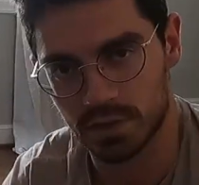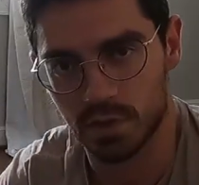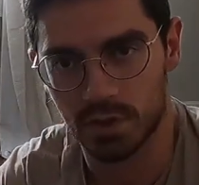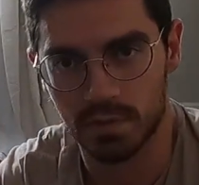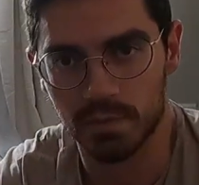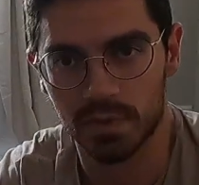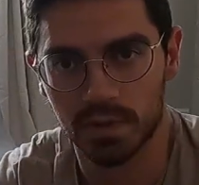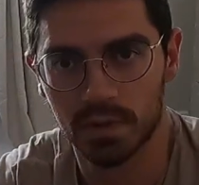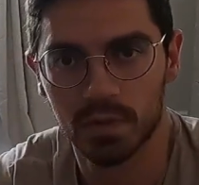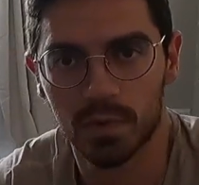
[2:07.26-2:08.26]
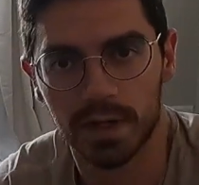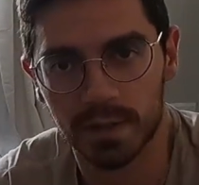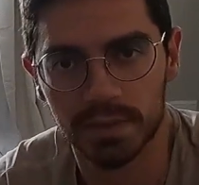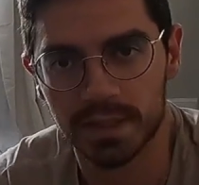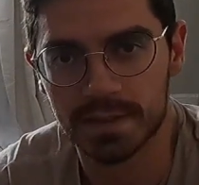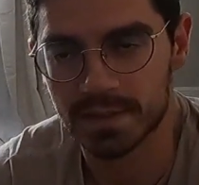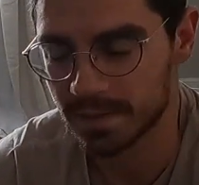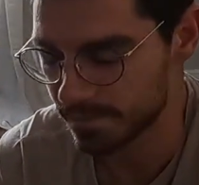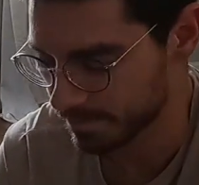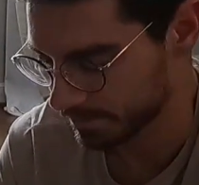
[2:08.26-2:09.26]
just so I remember where I placed
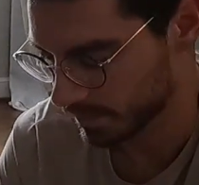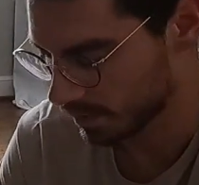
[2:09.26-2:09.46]
them,